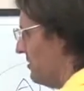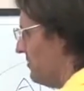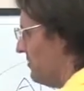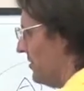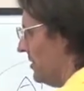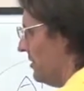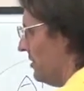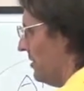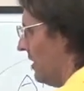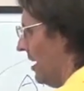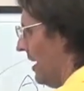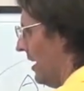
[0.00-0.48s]
you
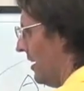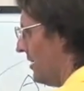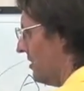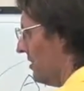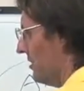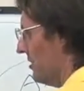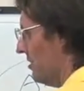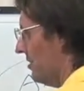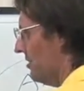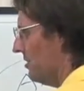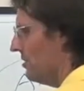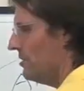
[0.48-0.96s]
feel like
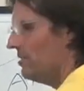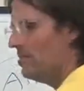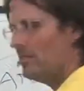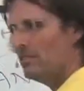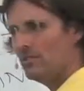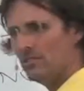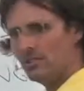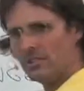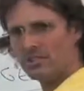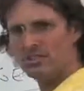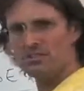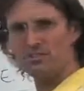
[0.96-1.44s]

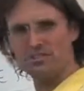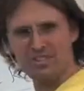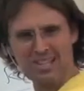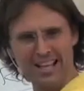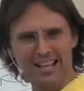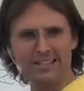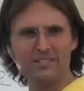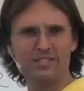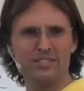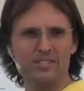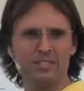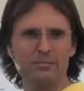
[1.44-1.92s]
you can
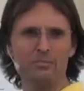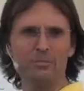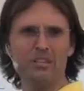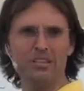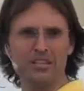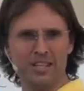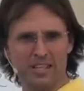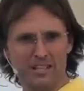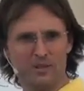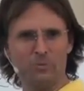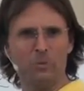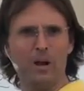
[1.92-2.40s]
judge them
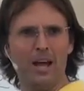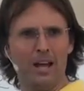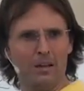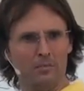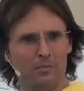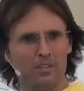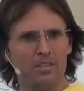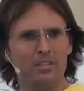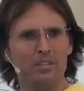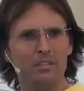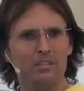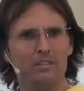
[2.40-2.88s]
and get away
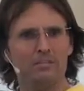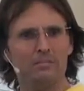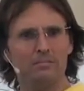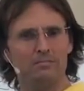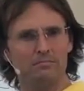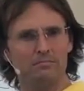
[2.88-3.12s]
with it.